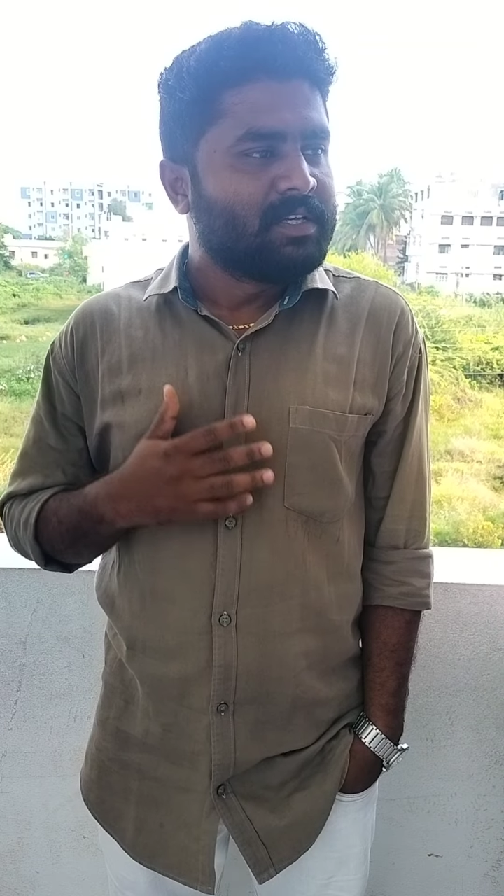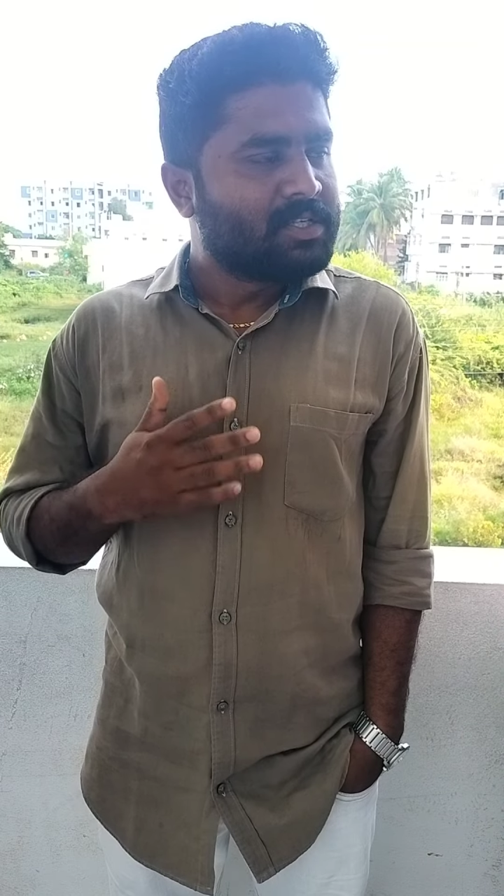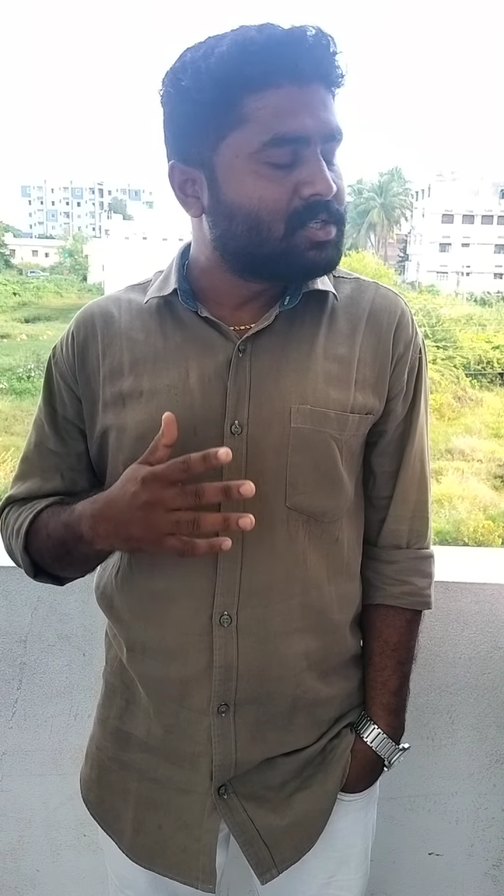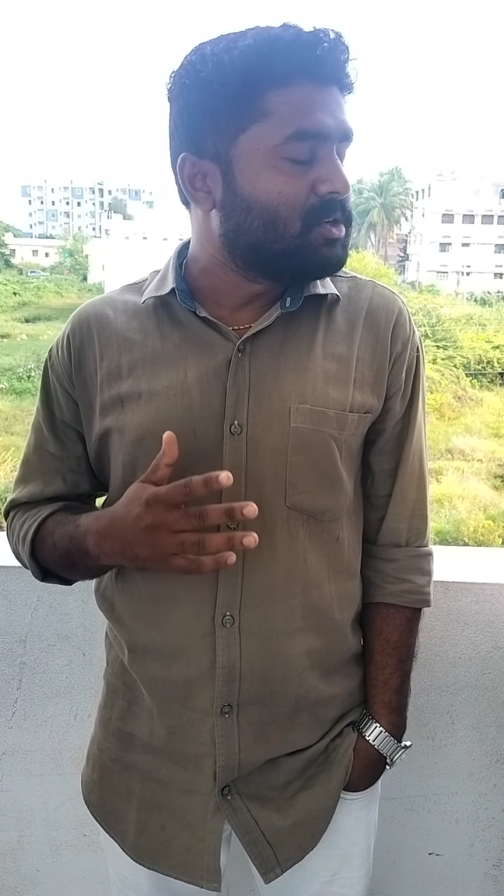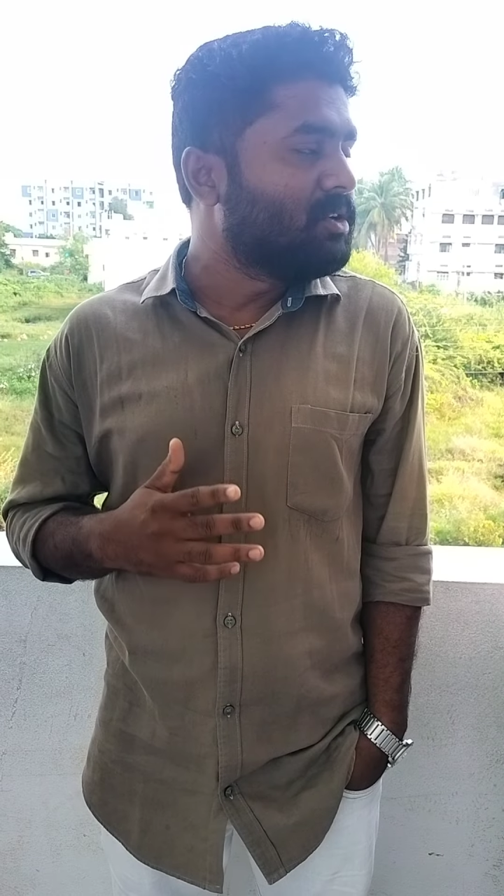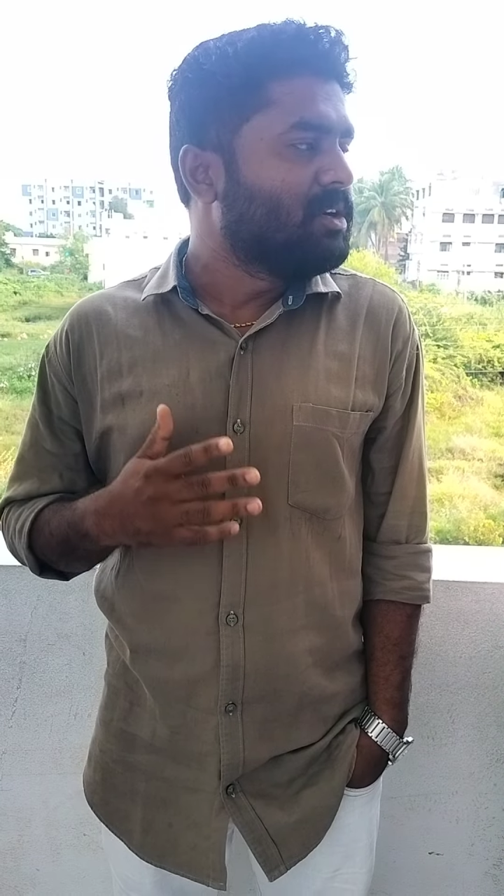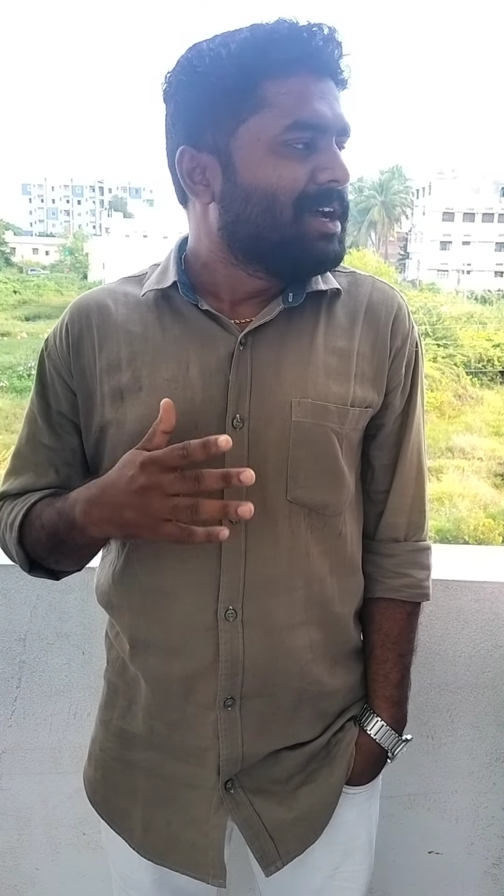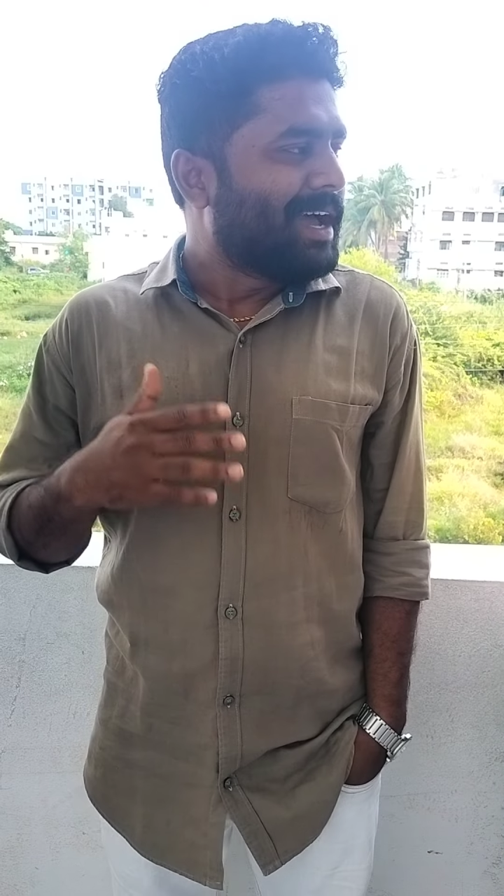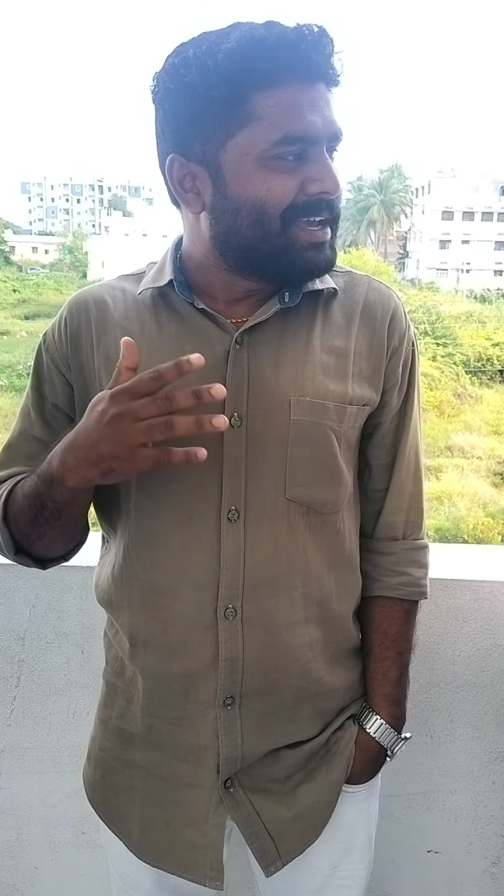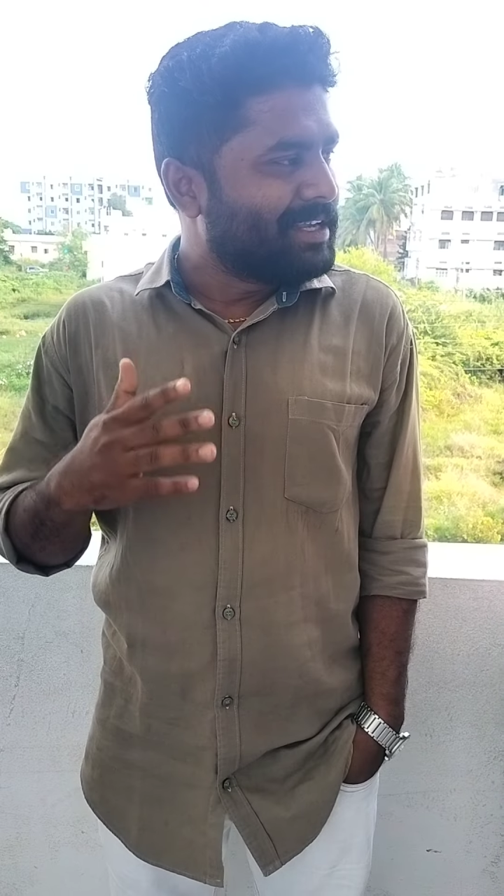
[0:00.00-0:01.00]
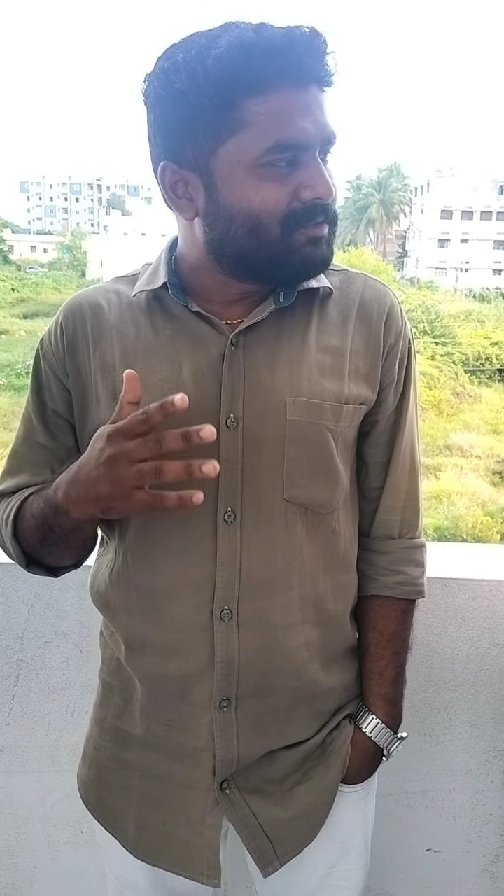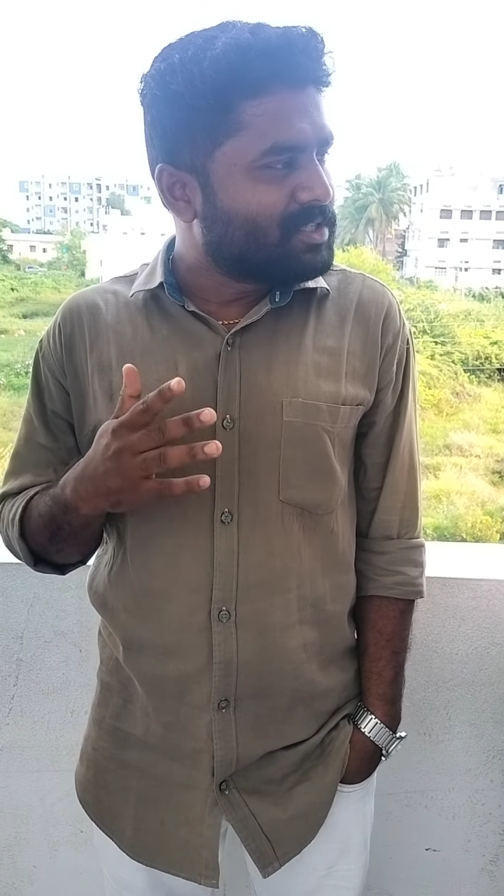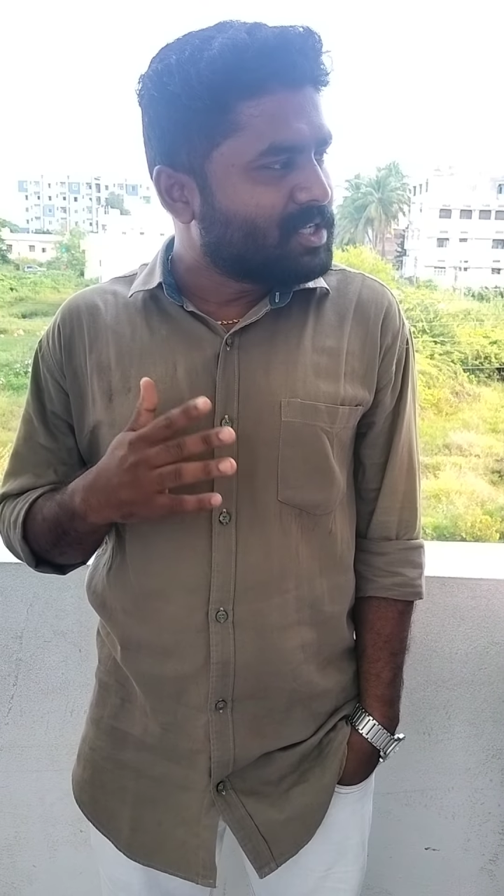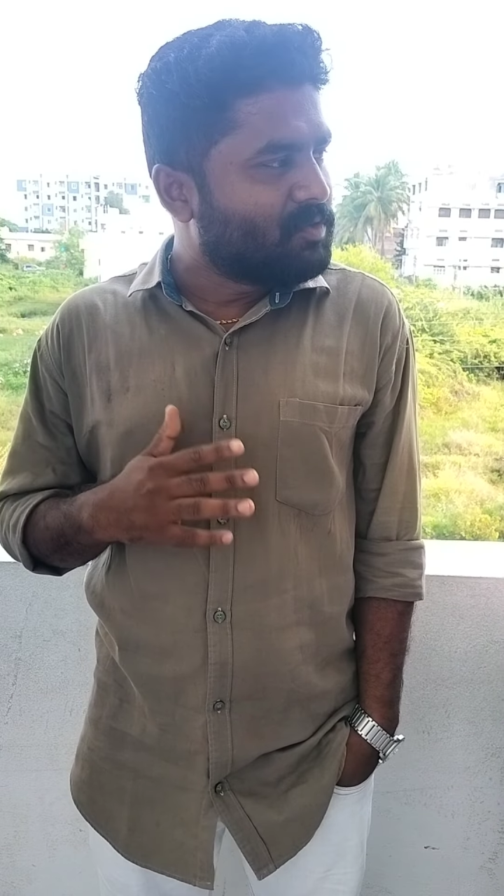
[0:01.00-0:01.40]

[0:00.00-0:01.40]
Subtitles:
So I request